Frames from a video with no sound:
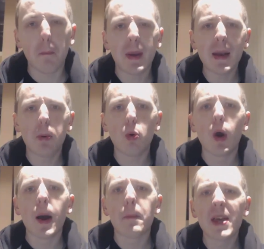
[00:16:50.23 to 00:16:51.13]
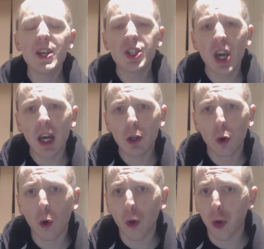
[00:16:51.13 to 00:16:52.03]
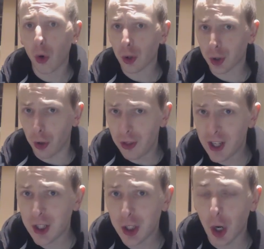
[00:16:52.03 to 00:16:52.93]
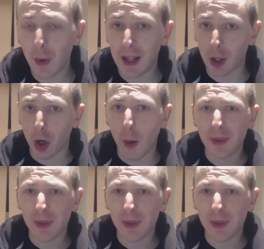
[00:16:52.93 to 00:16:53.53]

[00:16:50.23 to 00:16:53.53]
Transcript: But people, please share your thoughts on this show in the